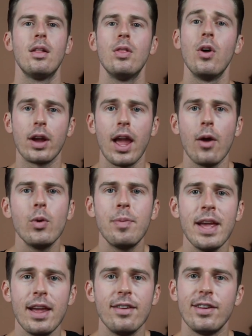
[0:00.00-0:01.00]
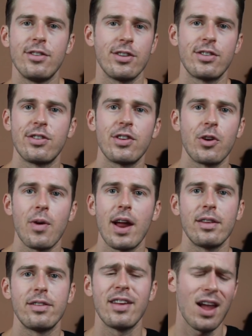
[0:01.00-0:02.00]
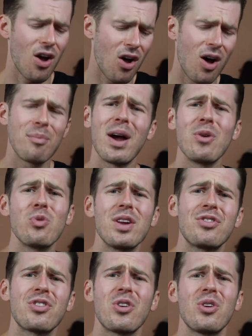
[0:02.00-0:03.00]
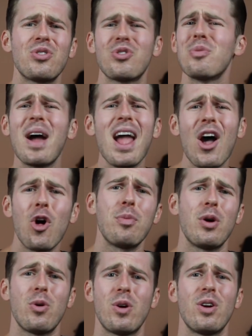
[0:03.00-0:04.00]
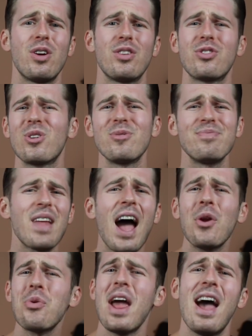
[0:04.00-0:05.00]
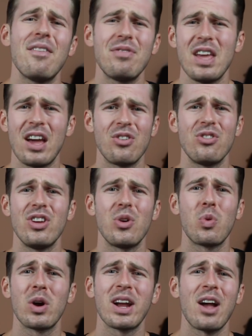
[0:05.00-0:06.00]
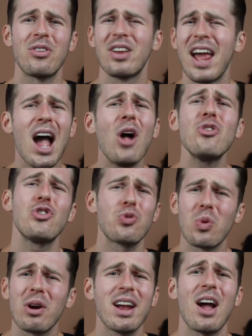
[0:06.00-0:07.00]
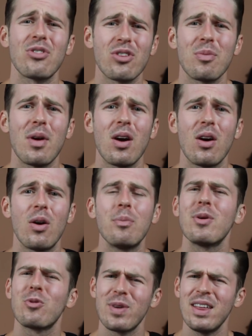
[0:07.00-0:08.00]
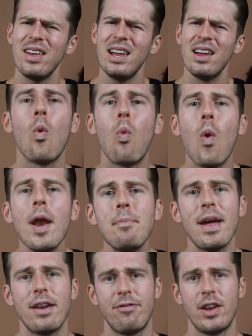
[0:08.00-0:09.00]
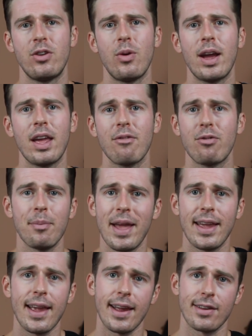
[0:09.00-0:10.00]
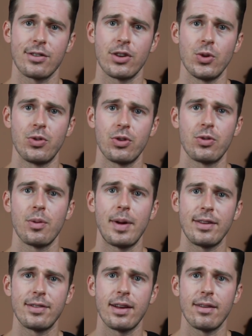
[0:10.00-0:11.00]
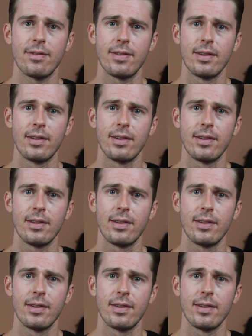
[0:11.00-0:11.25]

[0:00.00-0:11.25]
Look, it would be easy just to sit around and say, oh, my wrist hurts, or my elbow hurts, or I don't have the energy to work out today, I'll just work out tomorrow. But really, what benefit do I get from making excuses for myself?